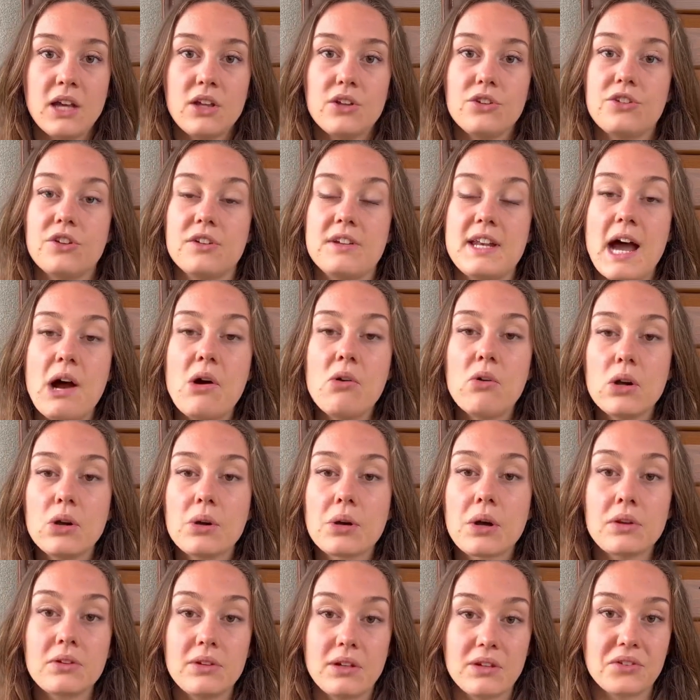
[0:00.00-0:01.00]
So now
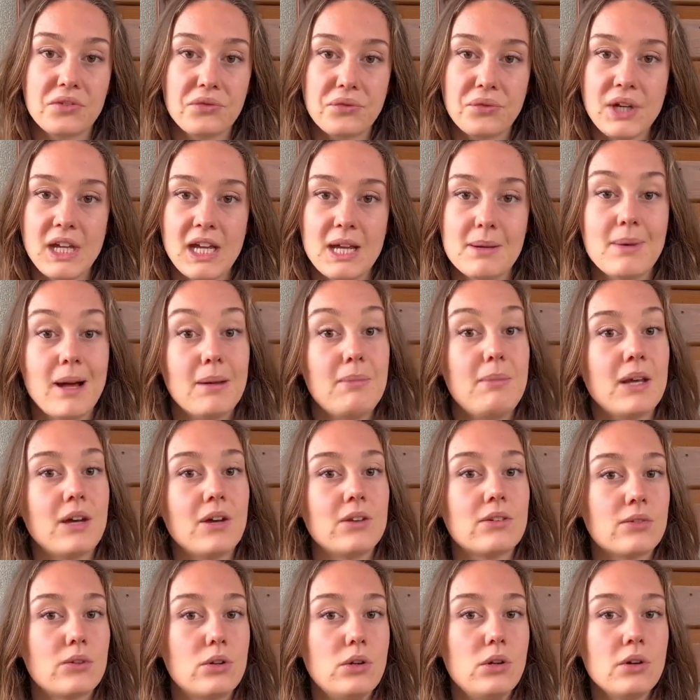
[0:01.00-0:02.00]
glucose is free, but
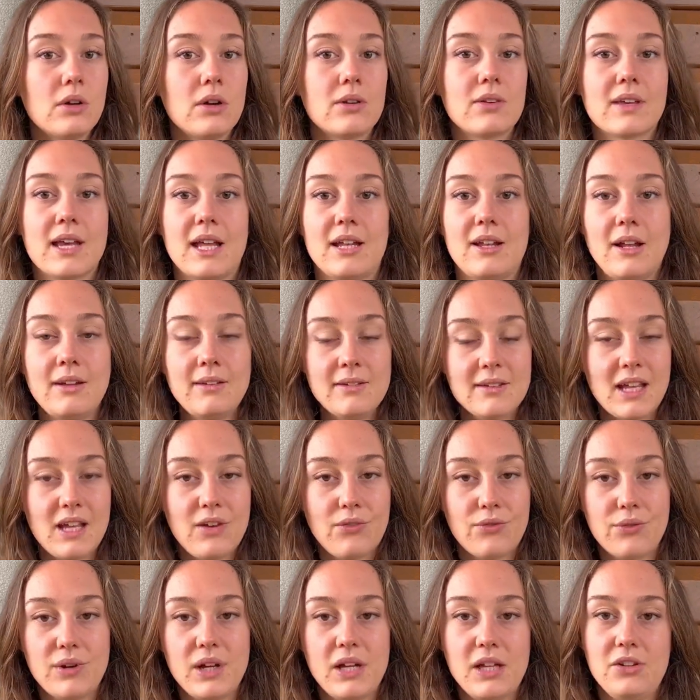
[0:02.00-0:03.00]
because glucose cannot stay
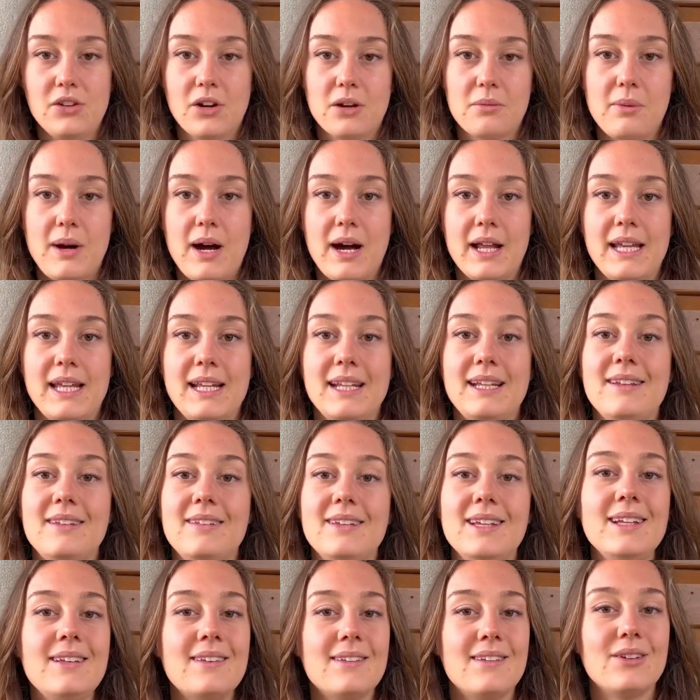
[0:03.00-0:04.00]
free in your body, it
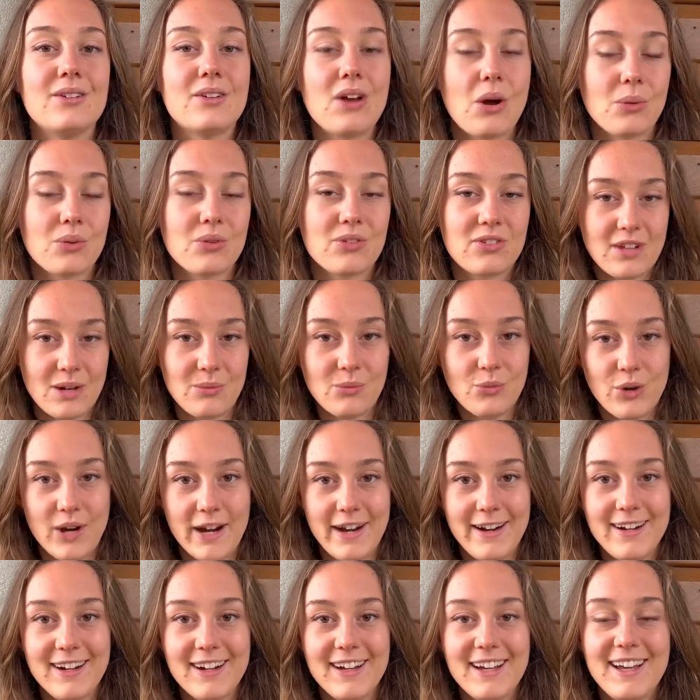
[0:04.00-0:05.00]
needs to go
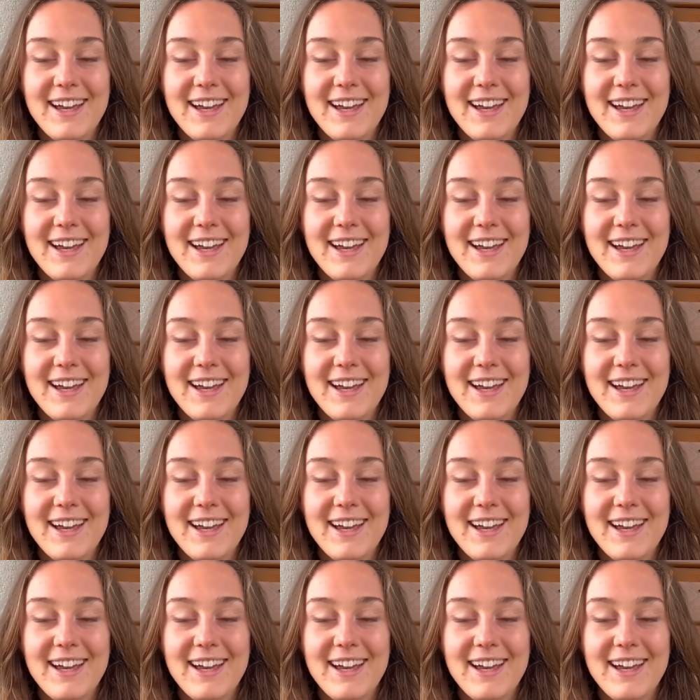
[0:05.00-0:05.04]
somewhere.